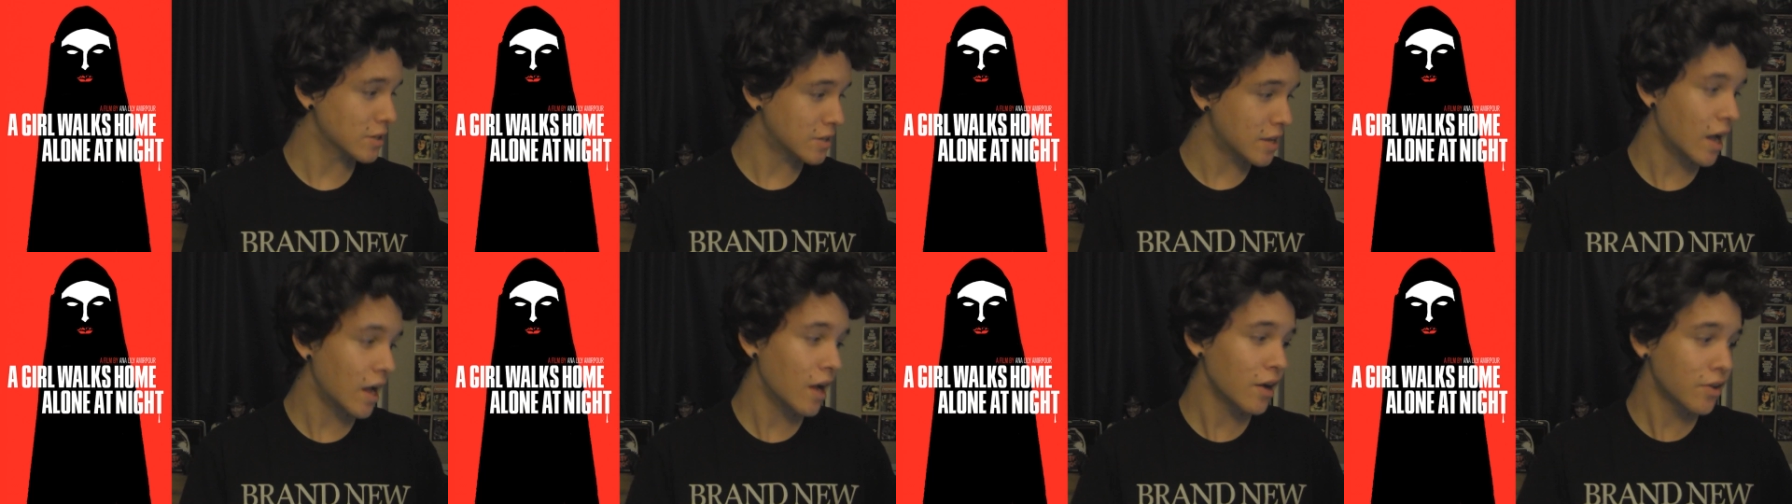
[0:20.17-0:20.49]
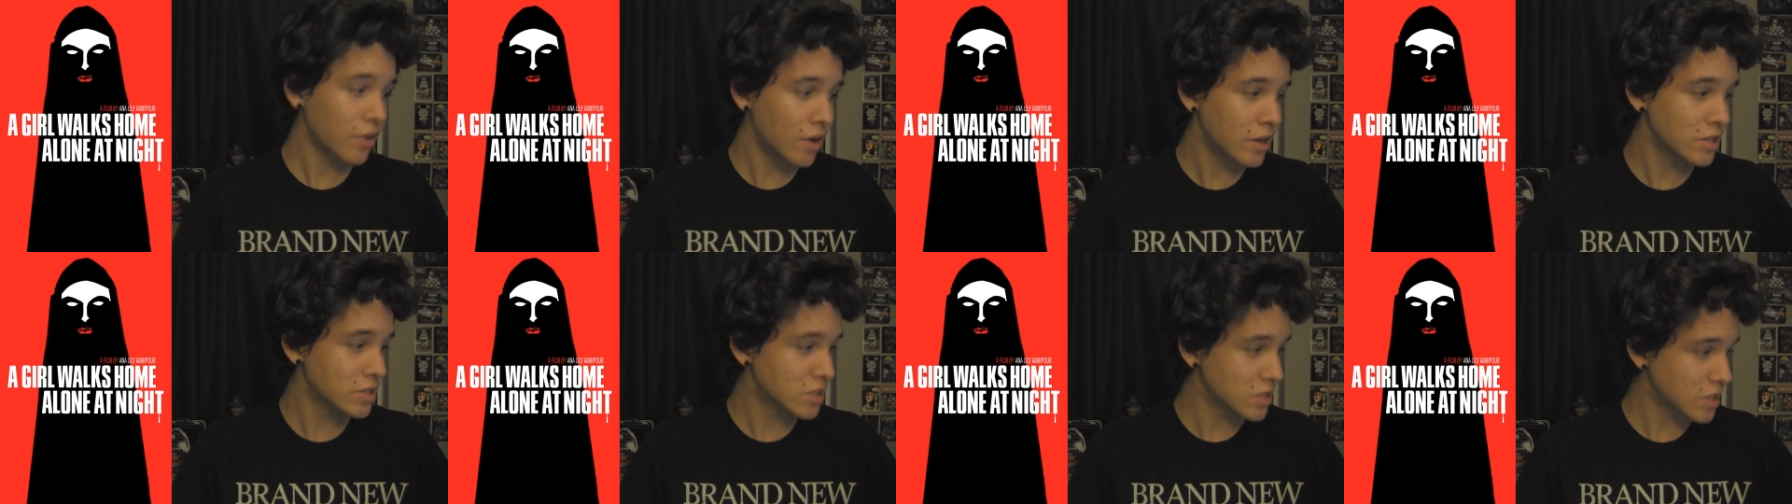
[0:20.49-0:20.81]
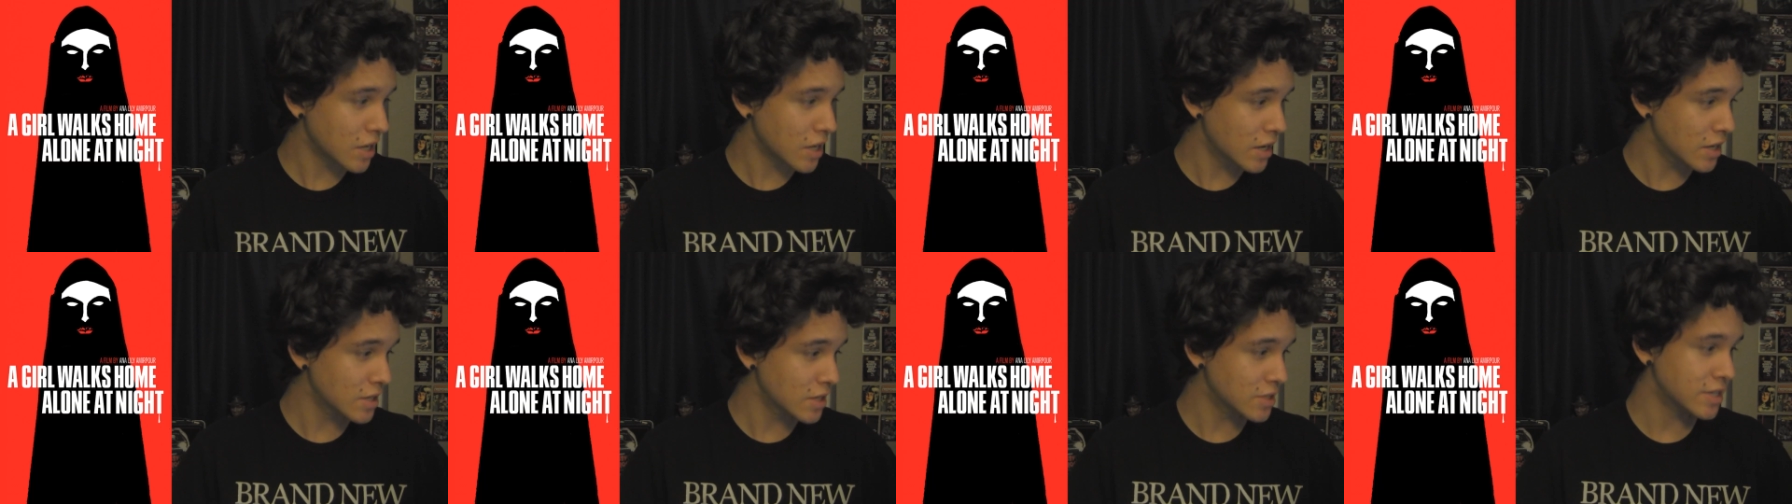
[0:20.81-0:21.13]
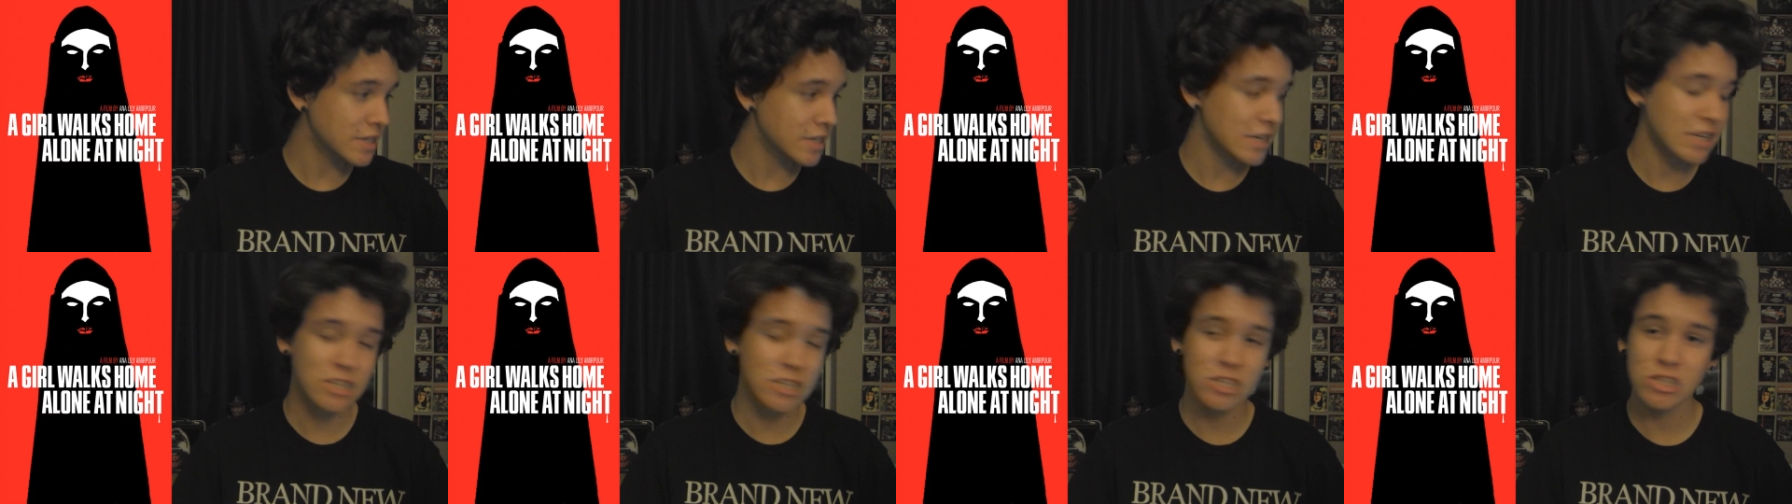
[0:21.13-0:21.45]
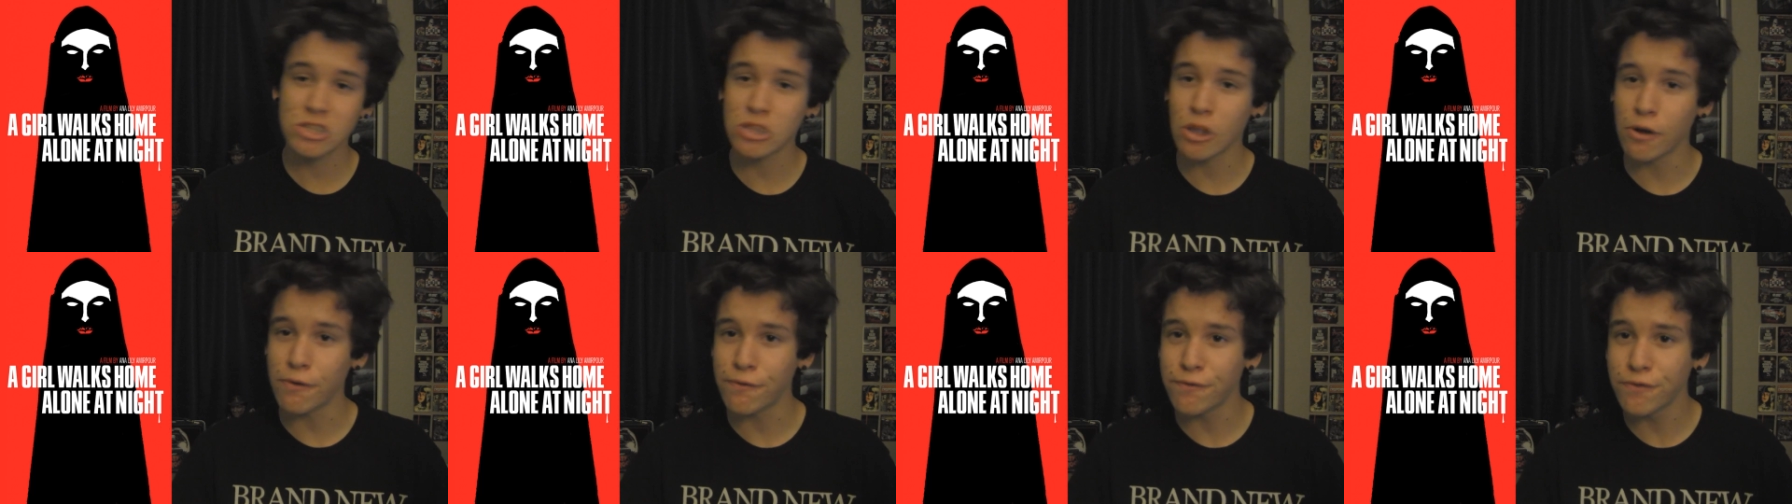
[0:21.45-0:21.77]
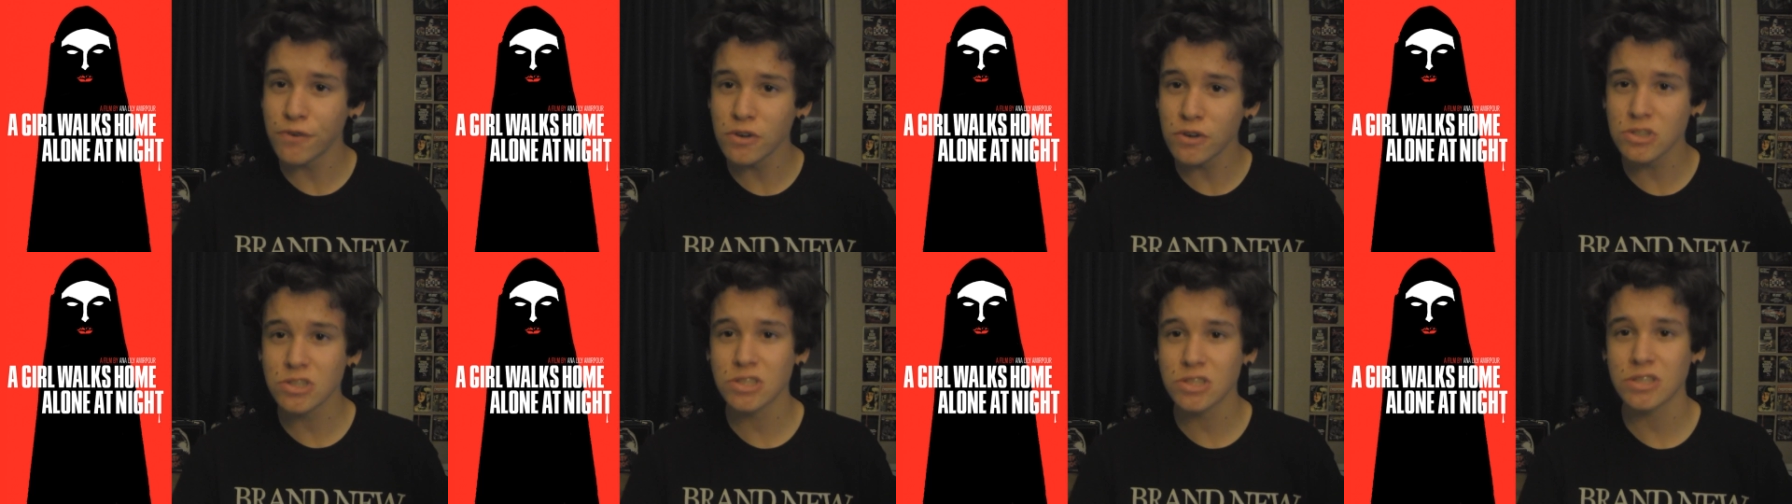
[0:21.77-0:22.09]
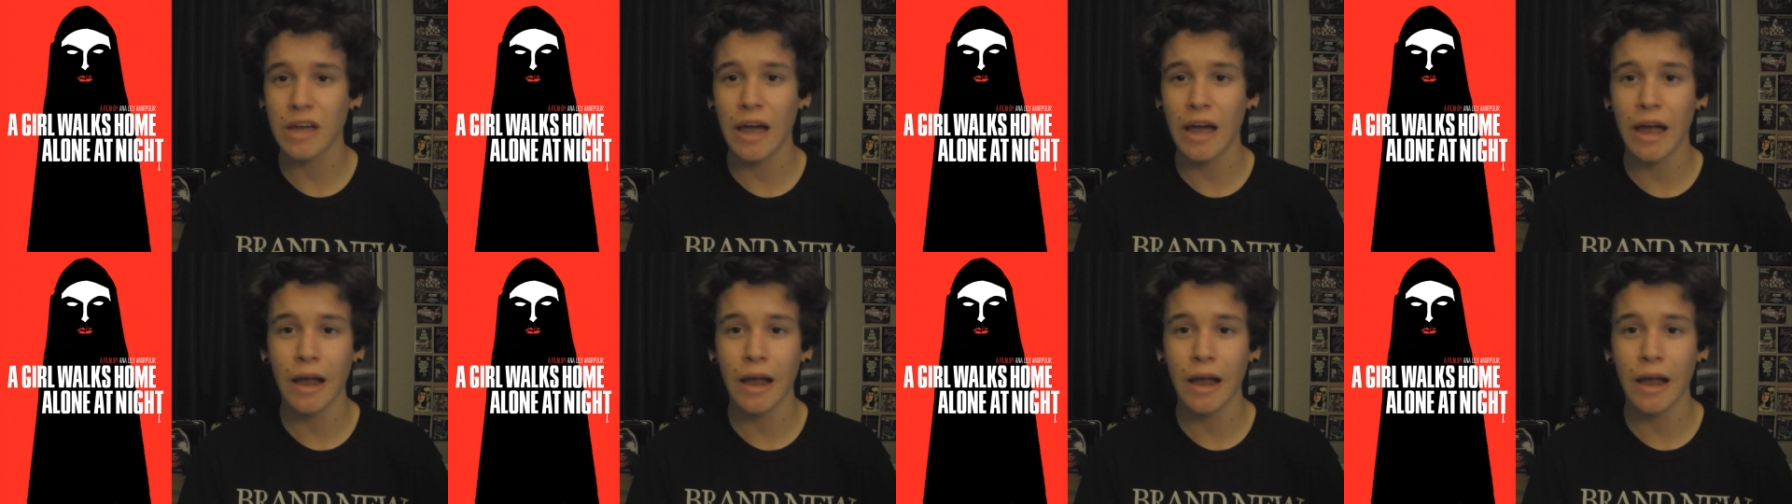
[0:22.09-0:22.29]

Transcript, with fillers: tagline says it's the first